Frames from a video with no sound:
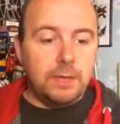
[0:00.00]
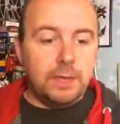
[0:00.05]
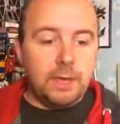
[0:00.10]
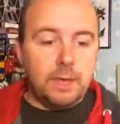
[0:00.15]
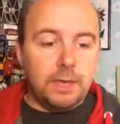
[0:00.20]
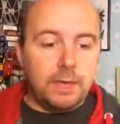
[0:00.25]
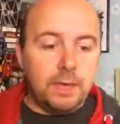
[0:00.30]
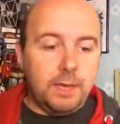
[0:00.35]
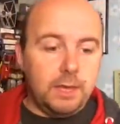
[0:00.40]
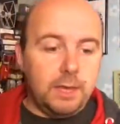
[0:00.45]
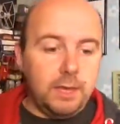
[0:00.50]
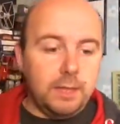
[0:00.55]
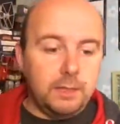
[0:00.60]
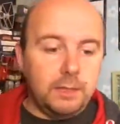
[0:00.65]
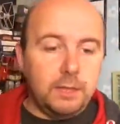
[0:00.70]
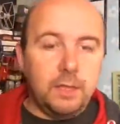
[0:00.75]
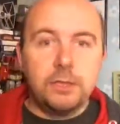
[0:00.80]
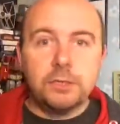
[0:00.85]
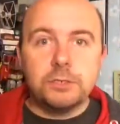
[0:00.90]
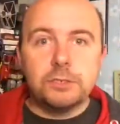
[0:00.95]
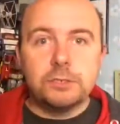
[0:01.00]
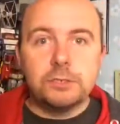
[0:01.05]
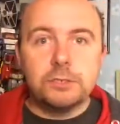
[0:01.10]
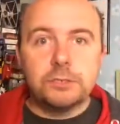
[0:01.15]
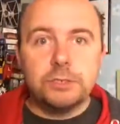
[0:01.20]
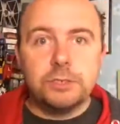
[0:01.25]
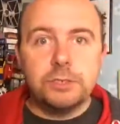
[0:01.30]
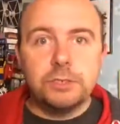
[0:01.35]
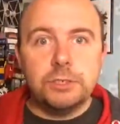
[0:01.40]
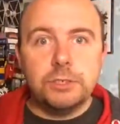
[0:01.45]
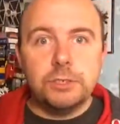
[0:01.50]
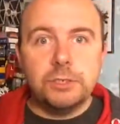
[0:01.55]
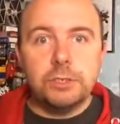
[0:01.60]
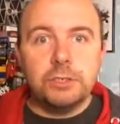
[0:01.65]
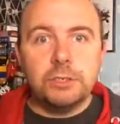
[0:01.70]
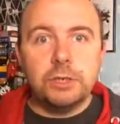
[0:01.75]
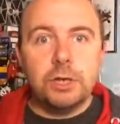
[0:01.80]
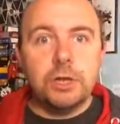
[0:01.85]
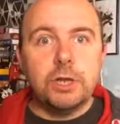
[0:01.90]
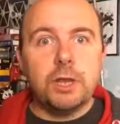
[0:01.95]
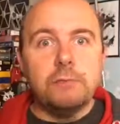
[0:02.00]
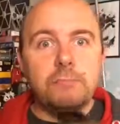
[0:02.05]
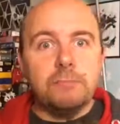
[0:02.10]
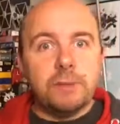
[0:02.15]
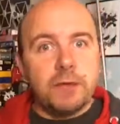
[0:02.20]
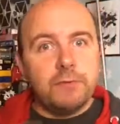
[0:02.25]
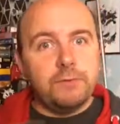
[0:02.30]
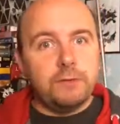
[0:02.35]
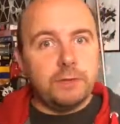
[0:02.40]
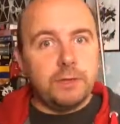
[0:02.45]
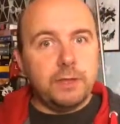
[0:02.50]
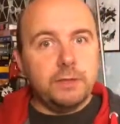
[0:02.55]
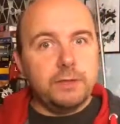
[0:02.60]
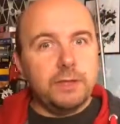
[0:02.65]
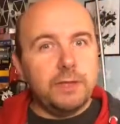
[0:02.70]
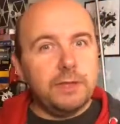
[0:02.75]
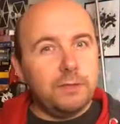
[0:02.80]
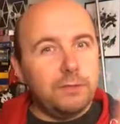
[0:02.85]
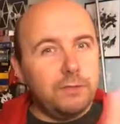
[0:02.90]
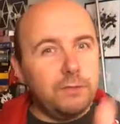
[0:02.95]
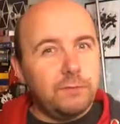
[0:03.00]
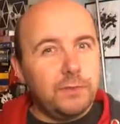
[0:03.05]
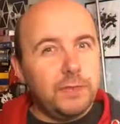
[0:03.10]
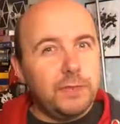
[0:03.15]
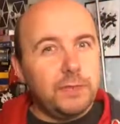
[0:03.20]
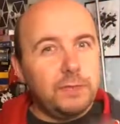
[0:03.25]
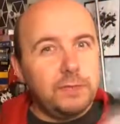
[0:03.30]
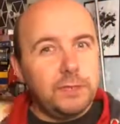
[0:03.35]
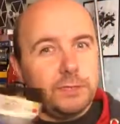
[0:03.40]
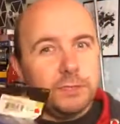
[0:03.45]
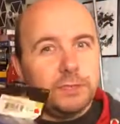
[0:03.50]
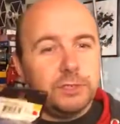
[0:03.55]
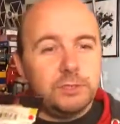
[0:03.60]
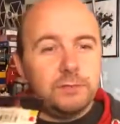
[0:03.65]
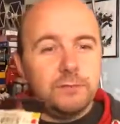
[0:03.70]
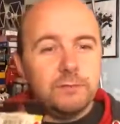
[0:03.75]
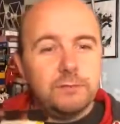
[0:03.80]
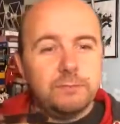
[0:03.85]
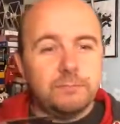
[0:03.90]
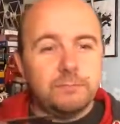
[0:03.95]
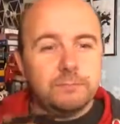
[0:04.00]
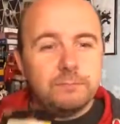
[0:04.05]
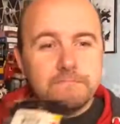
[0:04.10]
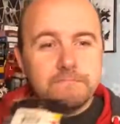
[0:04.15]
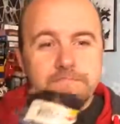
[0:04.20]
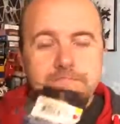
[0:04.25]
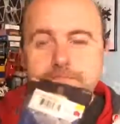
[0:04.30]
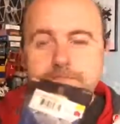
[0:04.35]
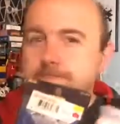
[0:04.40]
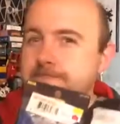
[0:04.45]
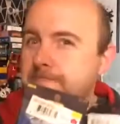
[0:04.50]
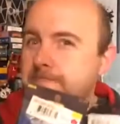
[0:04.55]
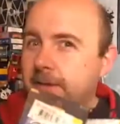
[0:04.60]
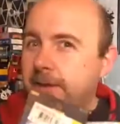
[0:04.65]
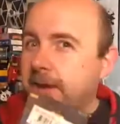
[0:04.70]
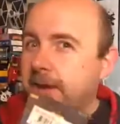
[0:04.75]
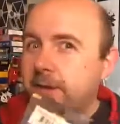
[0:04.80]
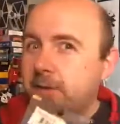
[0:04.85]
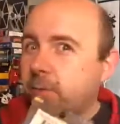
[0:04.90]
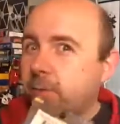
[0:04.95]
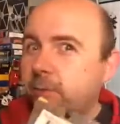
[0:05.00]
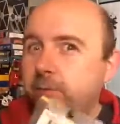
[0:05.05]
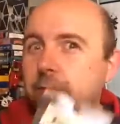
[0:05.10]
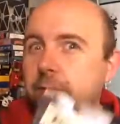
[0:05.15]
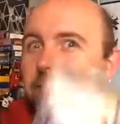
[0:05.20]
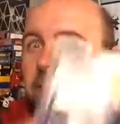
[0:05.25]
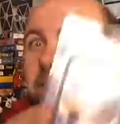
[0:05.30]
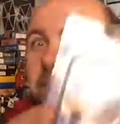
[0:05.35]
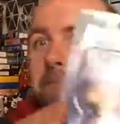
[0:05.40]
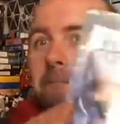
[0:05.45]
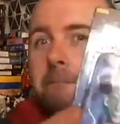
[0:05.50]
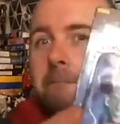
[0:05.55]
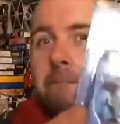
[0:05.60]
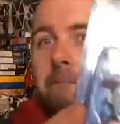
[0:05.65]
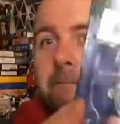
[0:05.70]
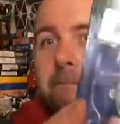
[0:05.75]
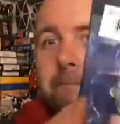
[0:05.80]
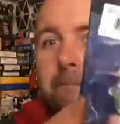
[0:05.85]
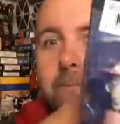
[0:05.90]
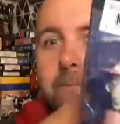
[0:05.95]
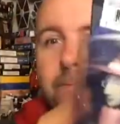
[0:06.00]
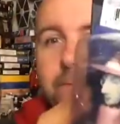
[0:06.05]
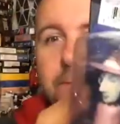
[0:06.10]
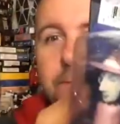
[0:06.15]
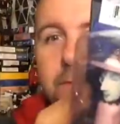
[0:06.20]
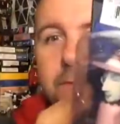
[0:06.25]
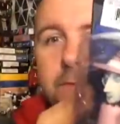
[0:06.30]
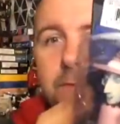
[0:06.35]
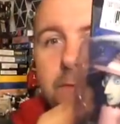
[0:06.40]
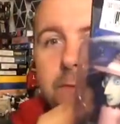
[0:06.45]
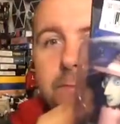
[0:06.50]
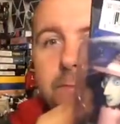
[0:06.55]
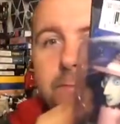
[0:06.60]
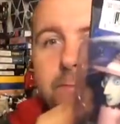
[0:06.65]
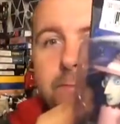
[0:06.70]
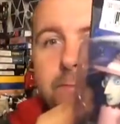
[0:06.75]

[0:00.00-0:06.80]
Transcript: Lock, Shock and Barrel, I think, are the three, and these are two of them. Again, could be wrong. They're there.